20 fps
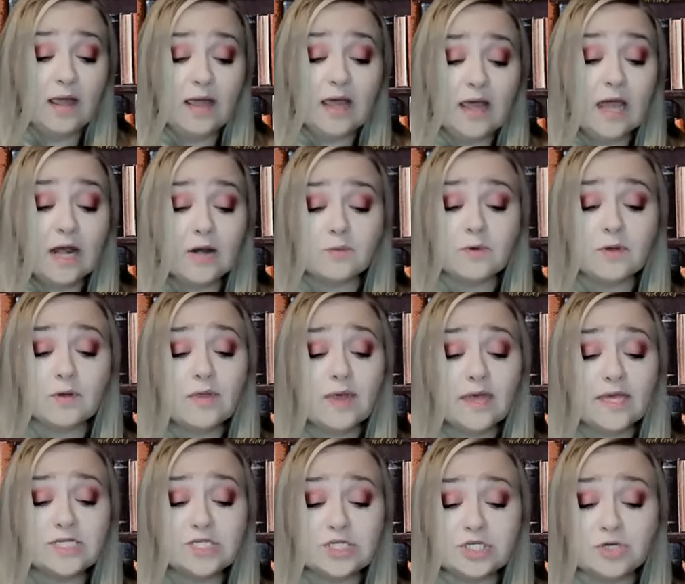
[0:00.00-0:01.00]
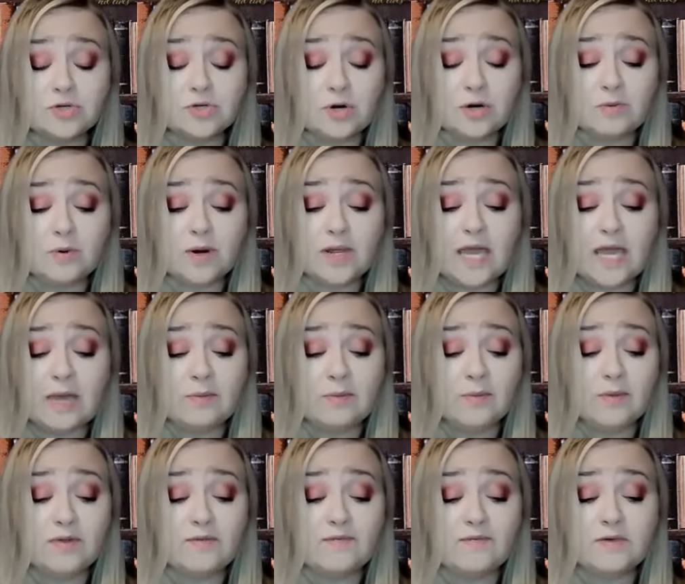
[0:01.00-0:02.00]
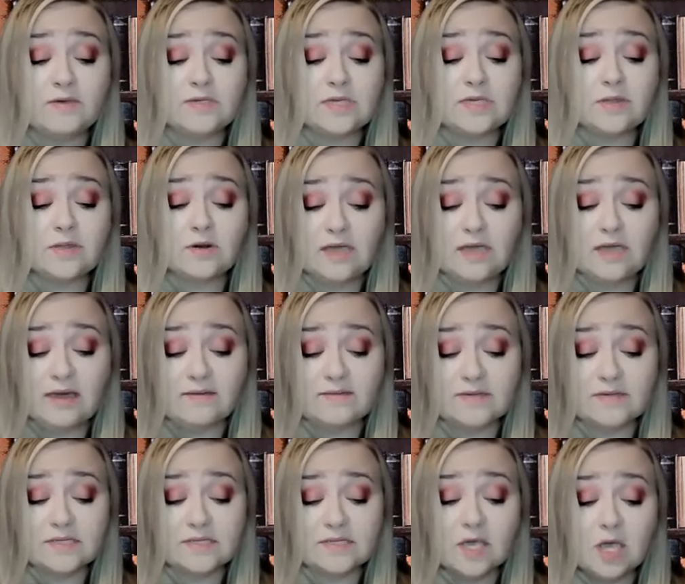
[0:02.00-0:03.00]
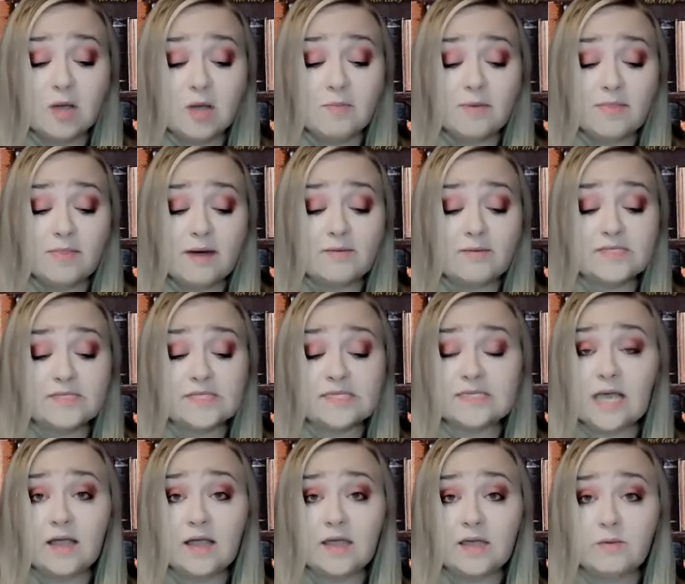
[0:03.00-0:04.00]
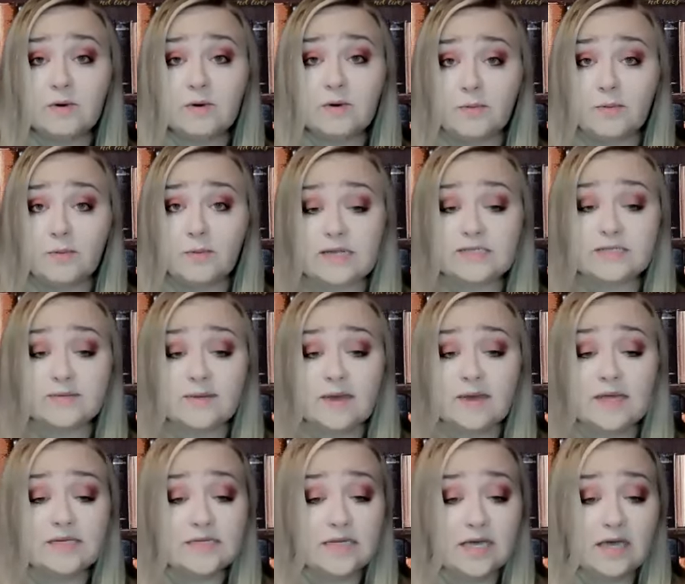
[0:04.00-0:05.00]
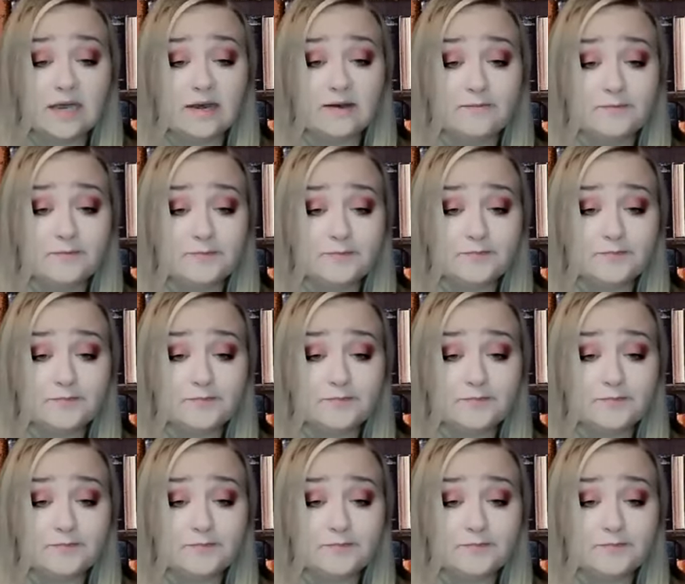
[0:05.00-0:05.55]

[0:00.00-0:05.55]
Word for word: He hadn't realized children were capable of using their gifts. But that was exactly what Ransom had done.